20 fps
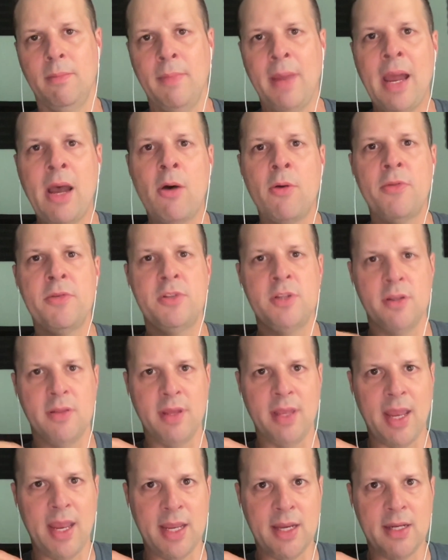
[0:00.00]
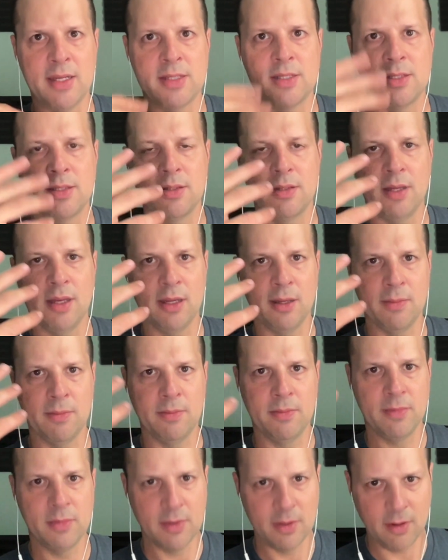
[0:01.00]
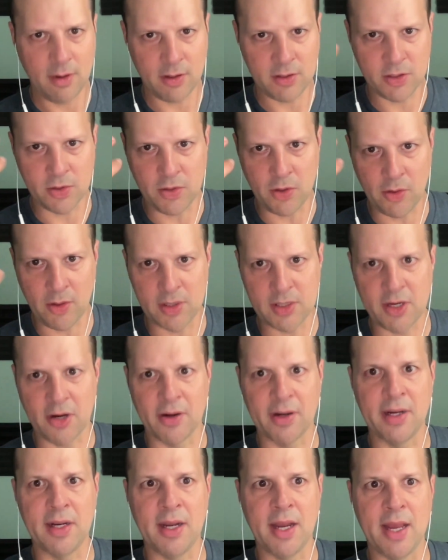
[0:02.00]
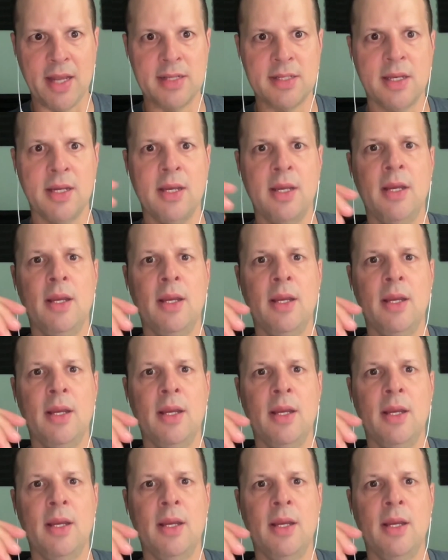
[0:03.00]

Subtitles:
mouth to the anus, also known as our gut,